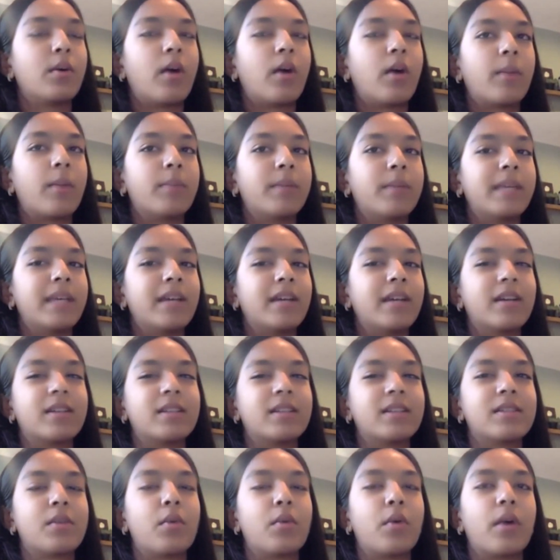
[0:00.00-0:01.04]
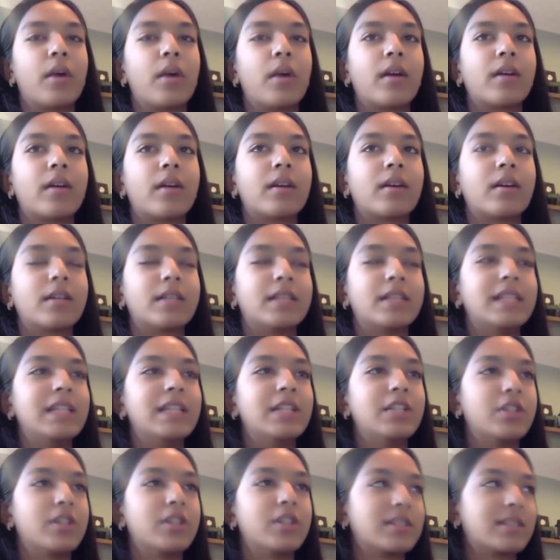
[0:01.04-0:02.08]
our peers or our
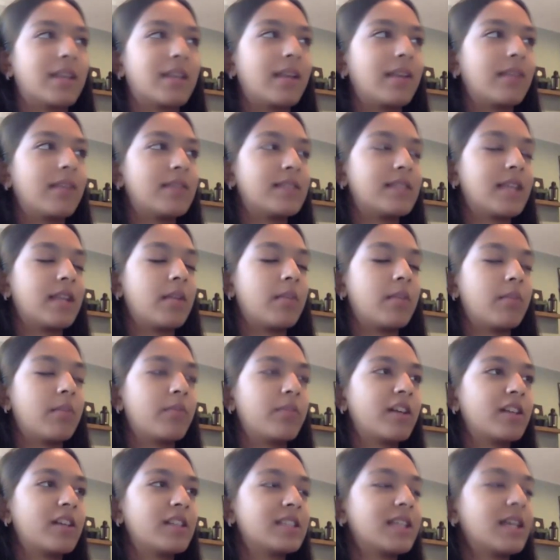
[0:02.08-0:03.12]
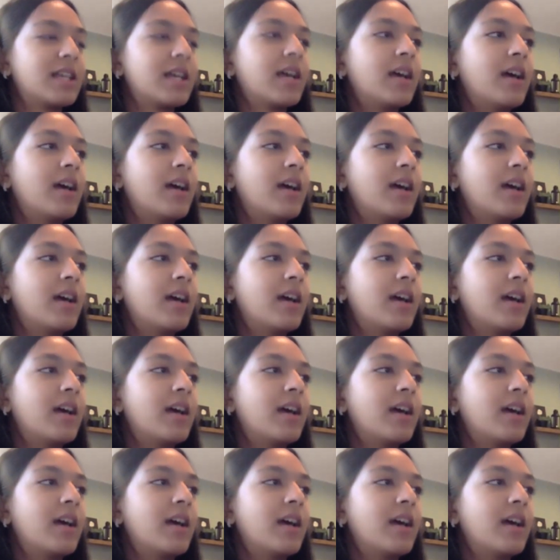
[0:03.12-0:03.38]
teachers kind of set up for us.